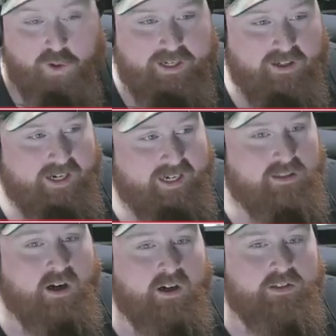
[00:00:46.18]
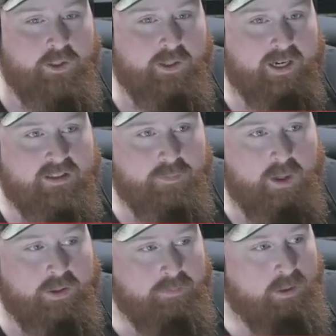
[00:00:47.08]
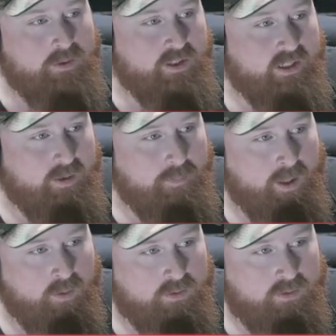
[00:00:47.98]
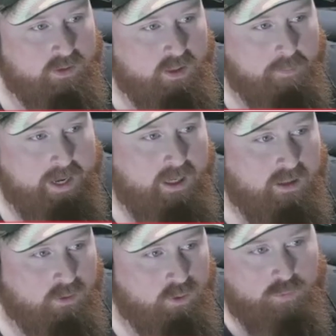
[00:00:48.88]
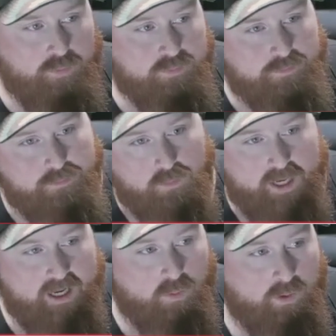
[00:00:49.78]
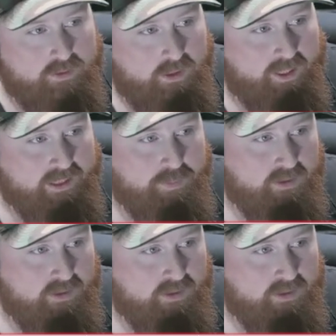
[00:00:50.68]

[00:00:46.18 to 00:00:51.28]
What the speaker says: here today to talk to you guys about your music, about the band, the group, and kind of what you guys bring